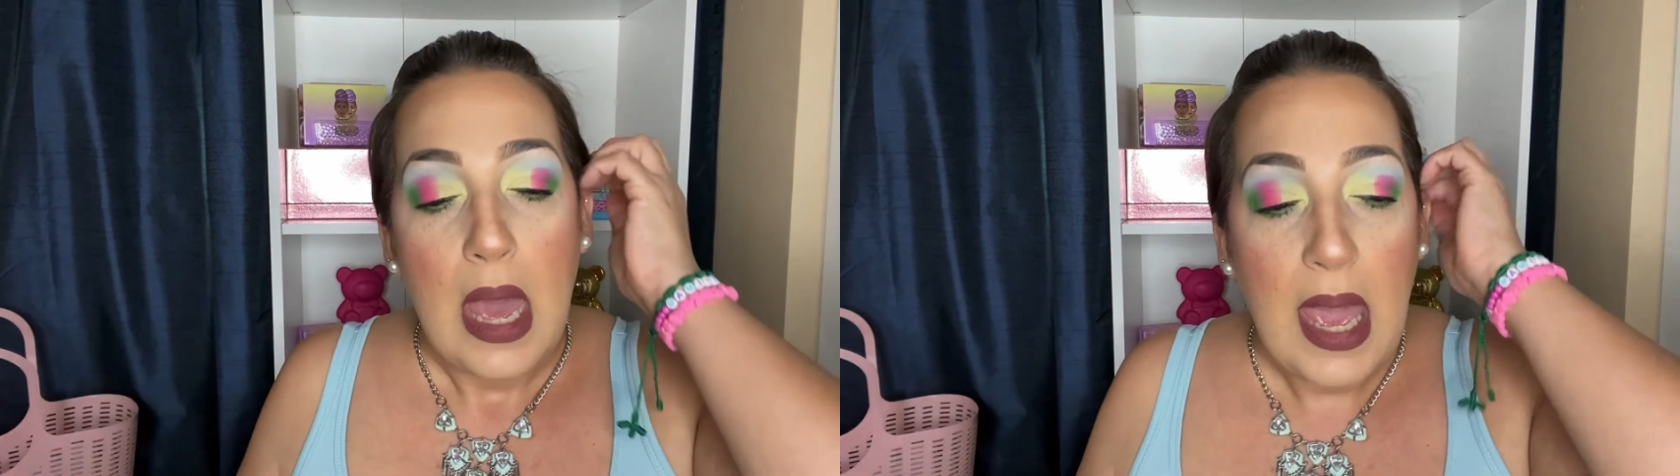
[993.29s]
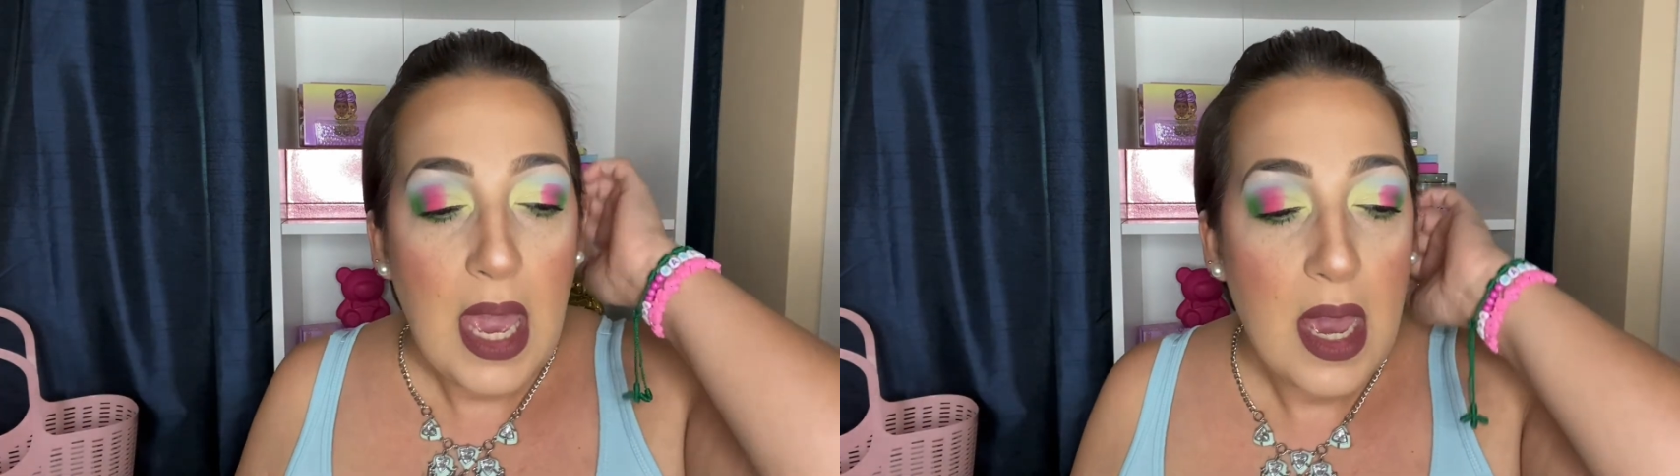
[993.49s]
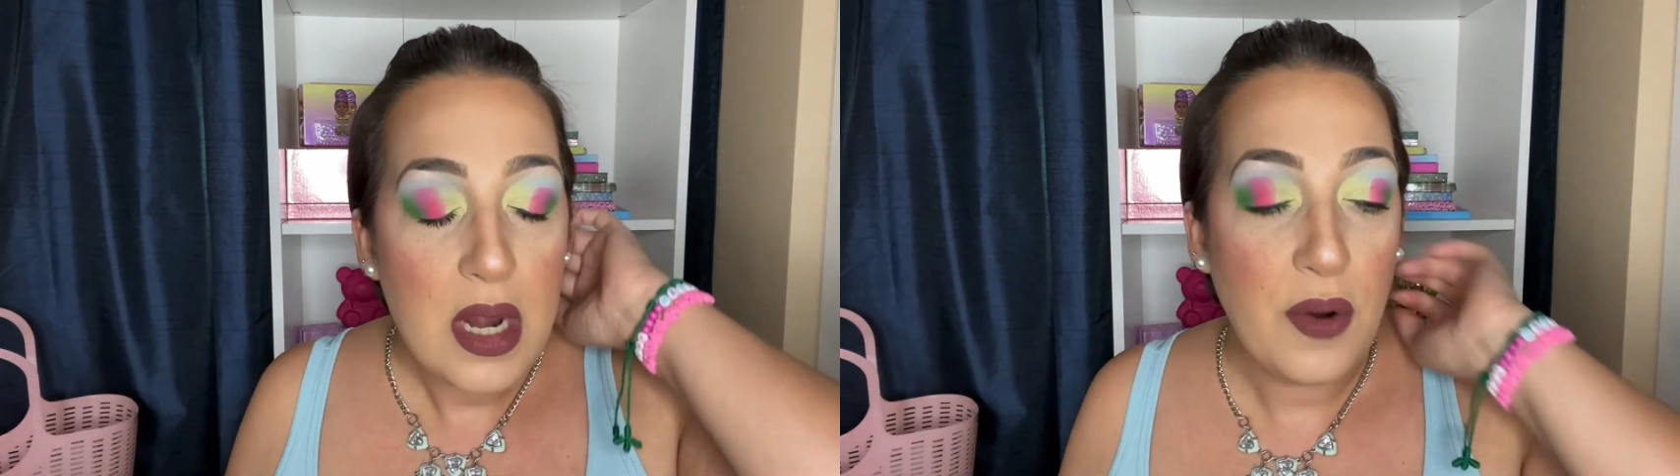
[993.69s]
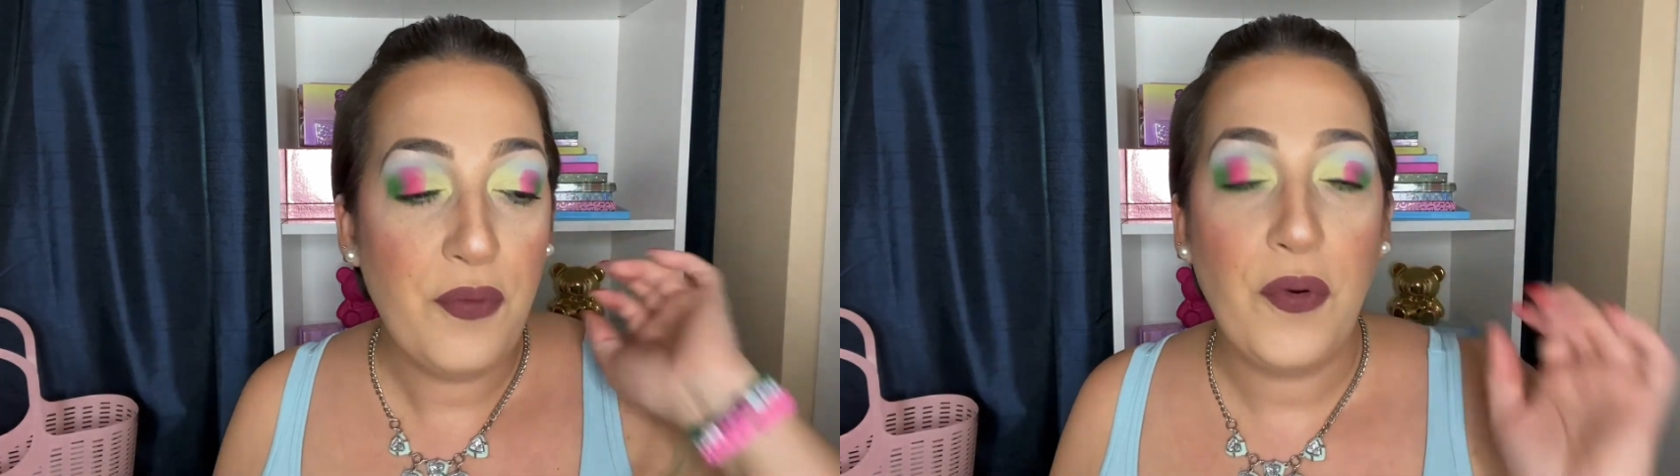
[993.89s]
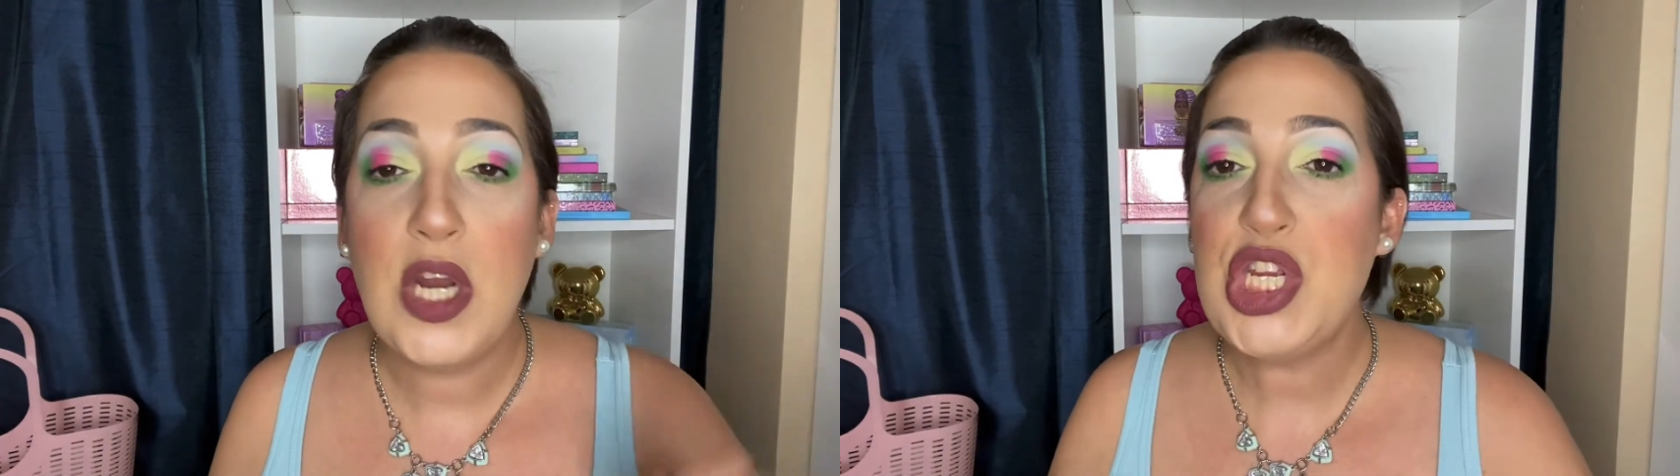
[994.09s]
And
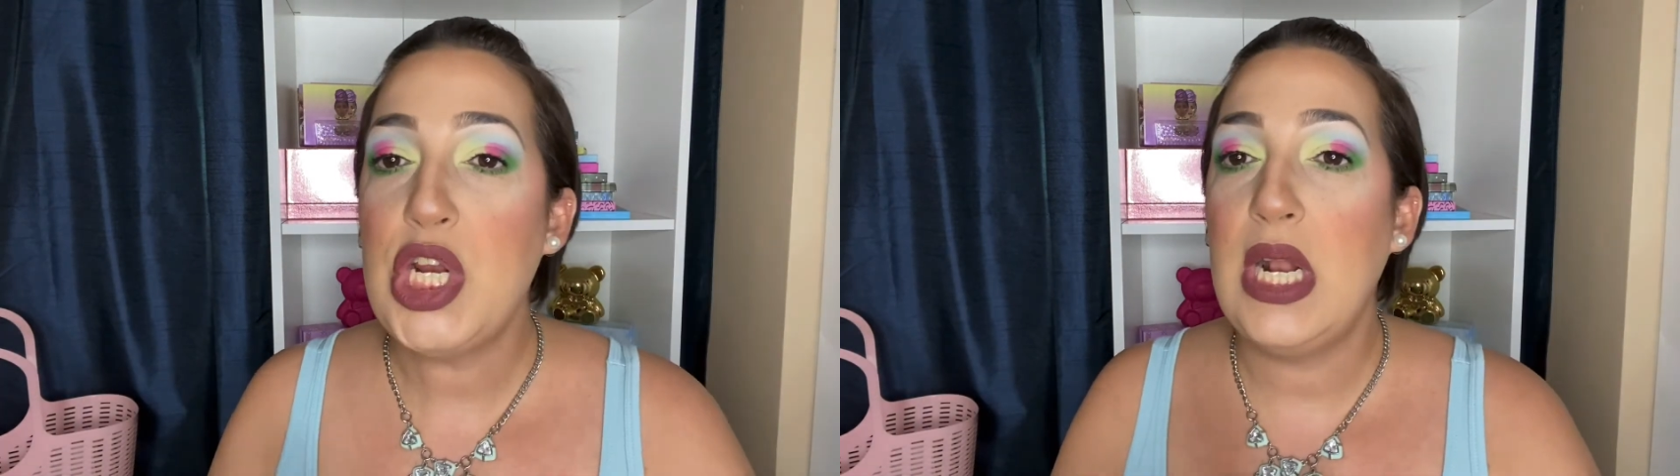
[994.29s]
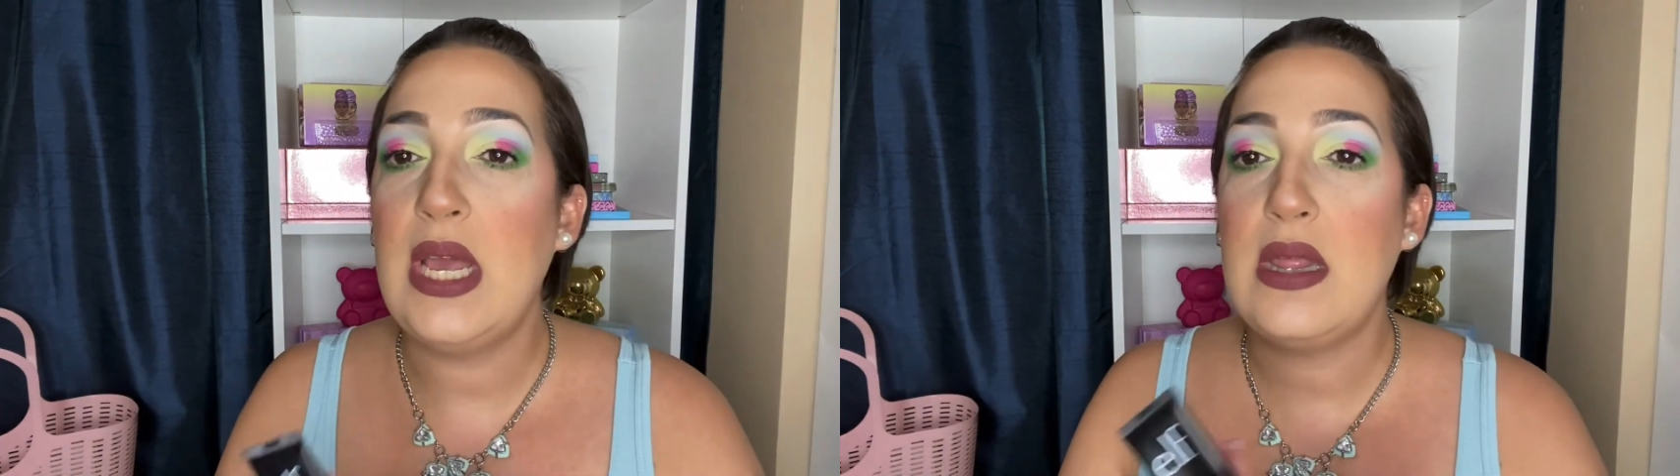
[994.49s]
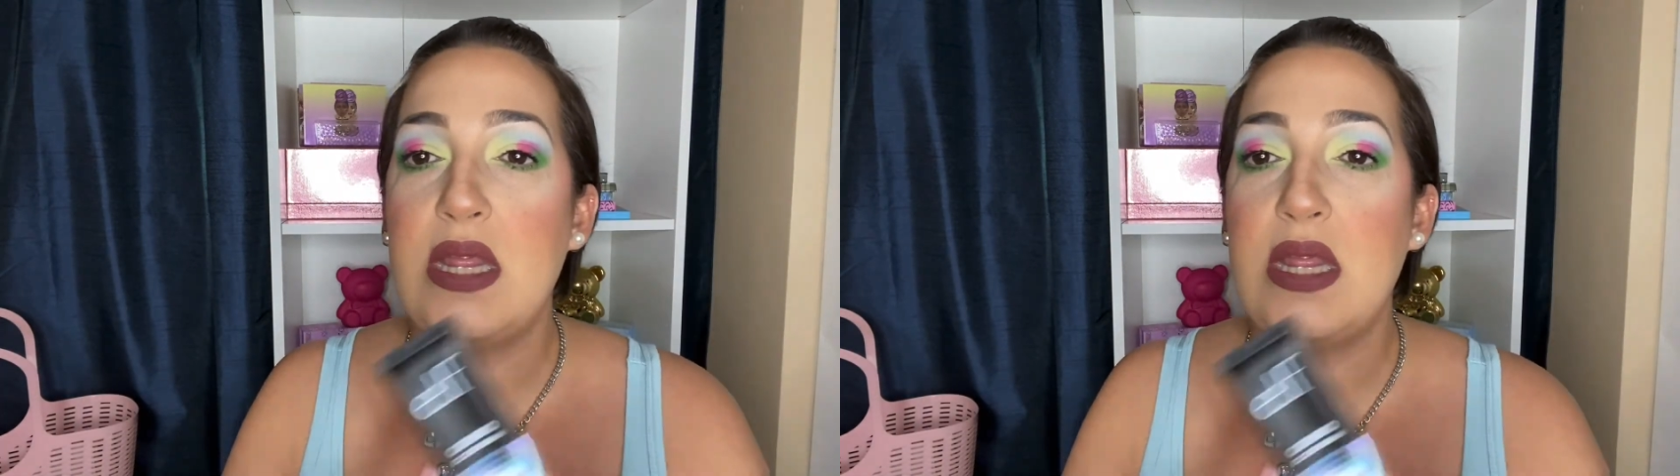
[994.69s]
unfortunately,